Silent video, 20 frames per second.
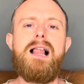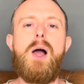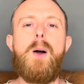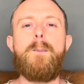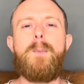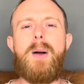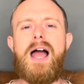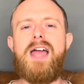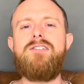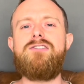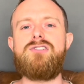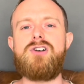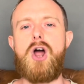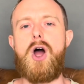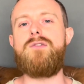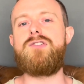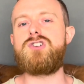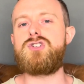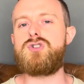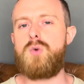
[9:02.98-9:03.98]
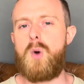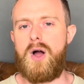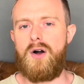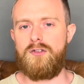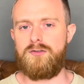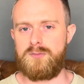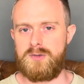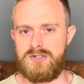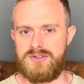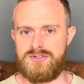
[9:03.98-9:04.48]
pay for it over
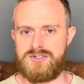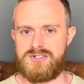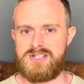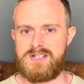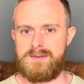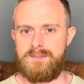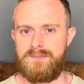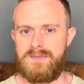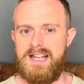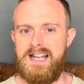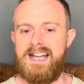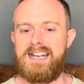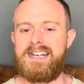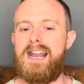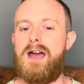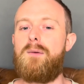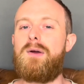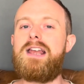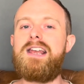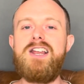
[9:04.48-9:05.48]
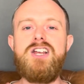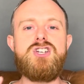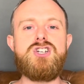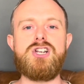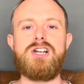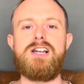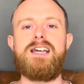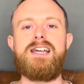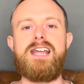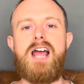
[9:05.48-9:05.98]
12 months. Now,
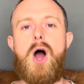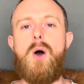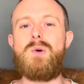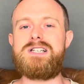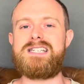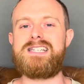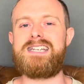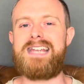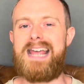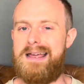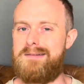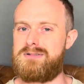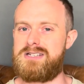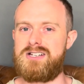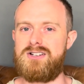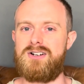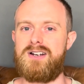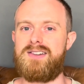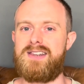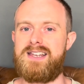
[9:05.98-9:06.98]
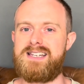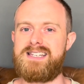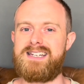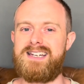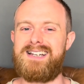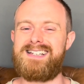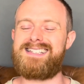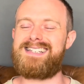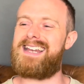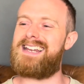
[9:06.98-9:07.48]
initially, I was skeptical of this and
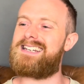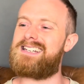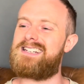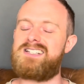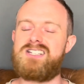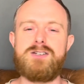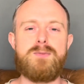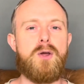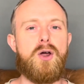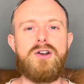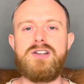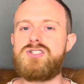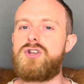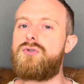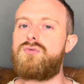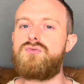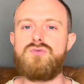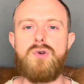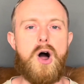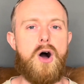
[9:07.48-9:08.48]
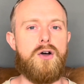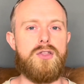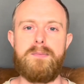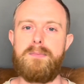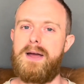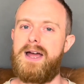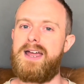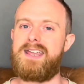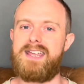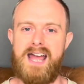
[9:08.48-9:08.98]
I said, to be honest, I'd rather
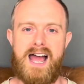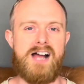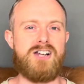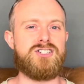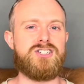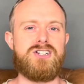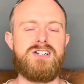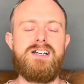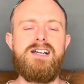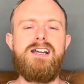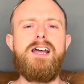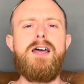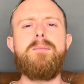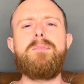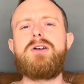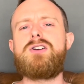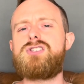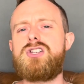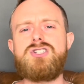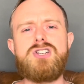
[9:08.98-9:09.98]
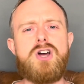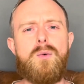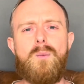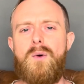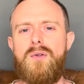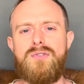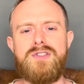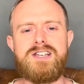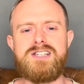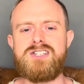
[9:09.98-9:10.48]
pay cash because I don't
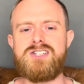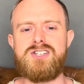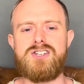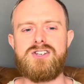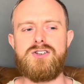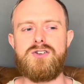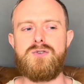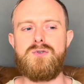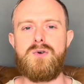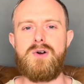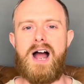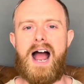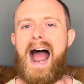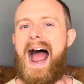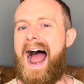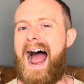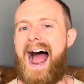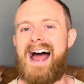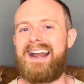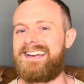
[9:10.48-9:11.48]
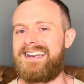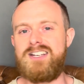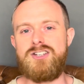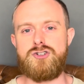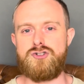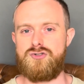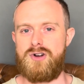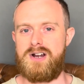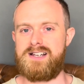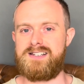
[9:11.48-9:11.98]
want this to add
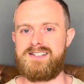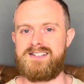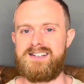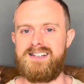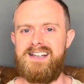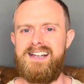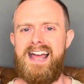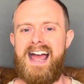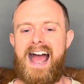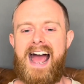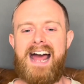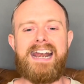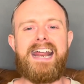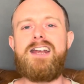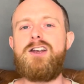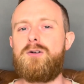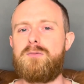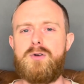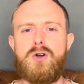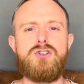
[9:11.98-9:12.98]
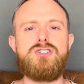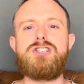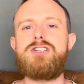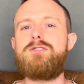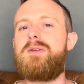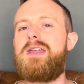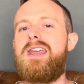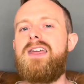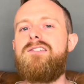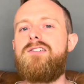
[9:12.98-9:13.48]
interest and end up costing
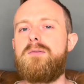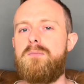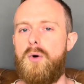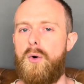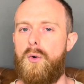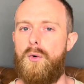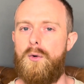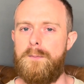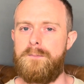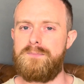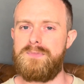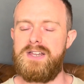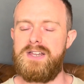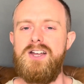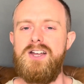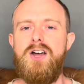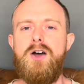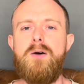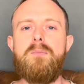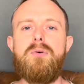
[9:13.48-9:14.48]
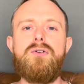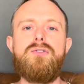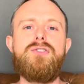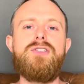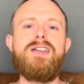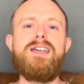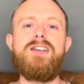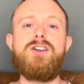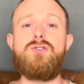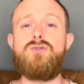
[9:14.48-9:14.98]
me even more. But
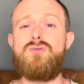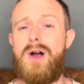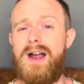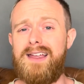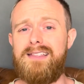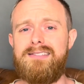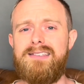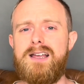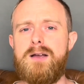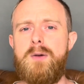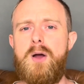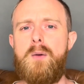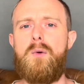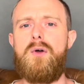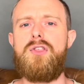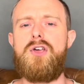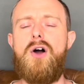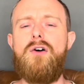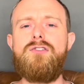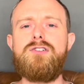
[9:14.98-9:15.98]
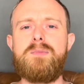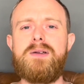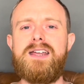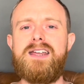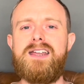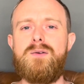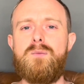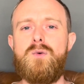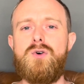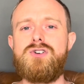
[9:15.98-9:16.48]
the great thing about what they offered
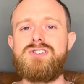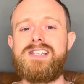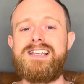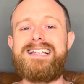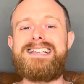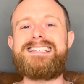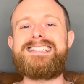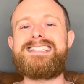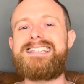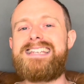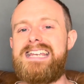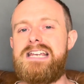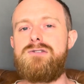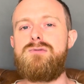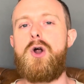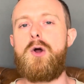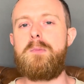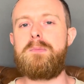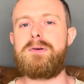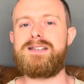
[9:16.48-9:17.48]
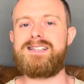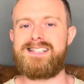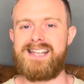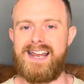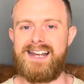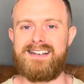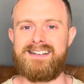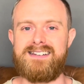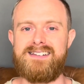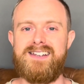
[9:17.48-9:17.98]
me was
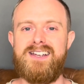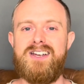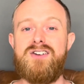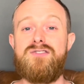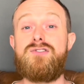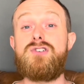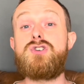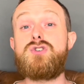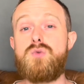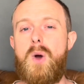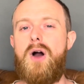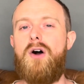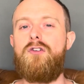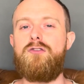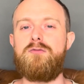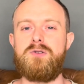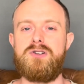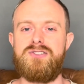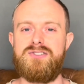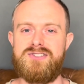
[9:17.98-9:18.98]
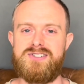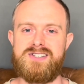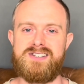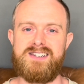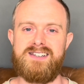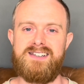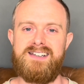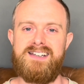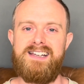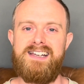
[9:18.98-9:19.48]
0% for 12 months.
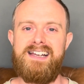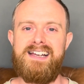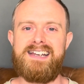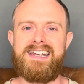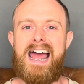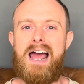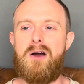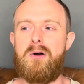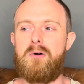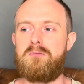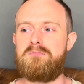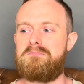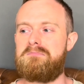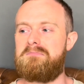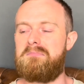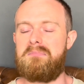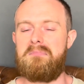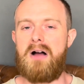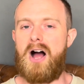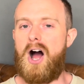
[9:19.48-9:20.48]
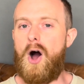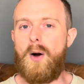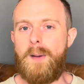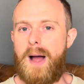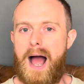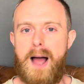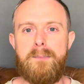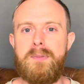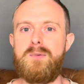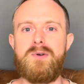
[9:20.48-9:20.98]
Now, I'm
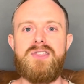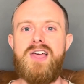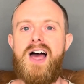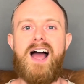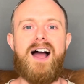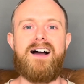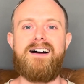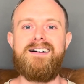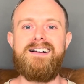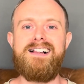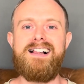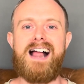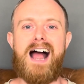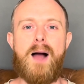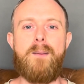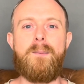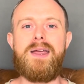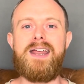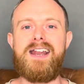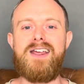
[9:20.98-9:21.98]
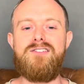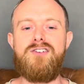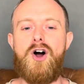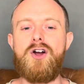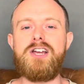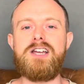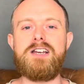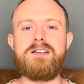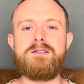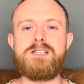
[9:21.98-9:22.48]
happy with that. I mean, if I
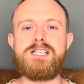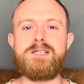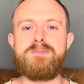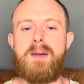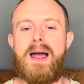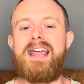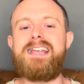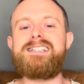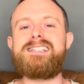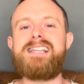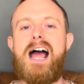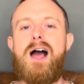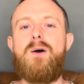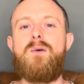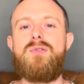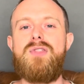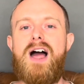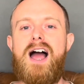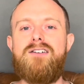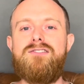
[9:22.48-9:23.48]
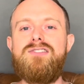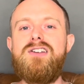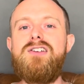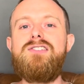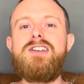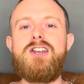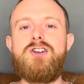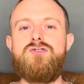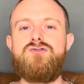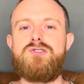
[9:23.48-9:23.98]
can space out that
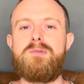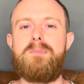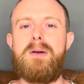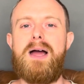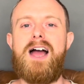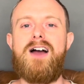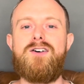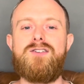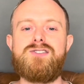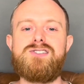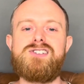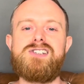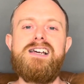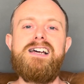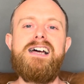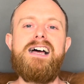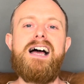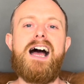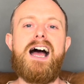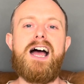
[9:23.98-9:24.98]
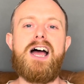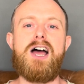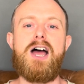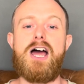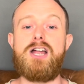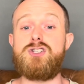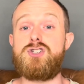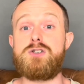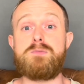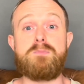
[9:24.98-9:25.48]
£1,500 uh,
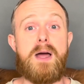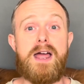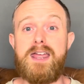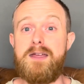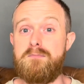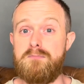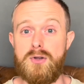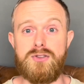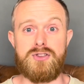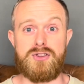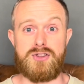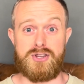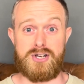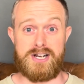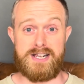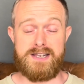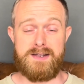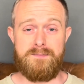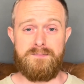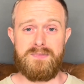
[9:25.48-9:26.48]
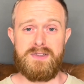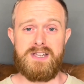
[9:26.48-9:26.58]
and just pay it monthly